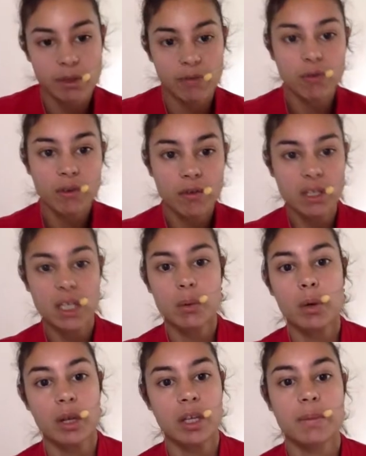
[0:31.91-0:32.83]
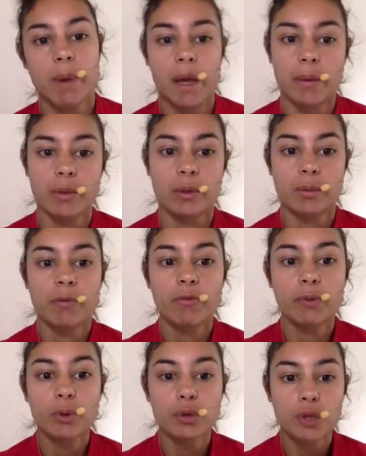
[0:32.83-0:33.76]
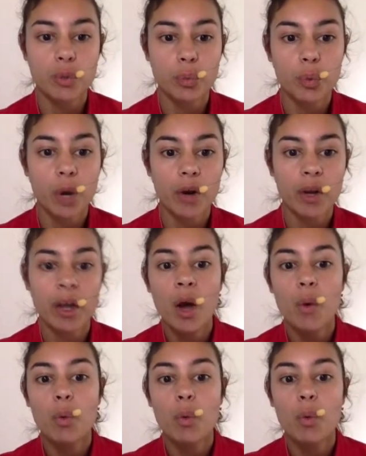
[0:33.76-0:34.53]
If you've never seen one of these papers before, don't worry.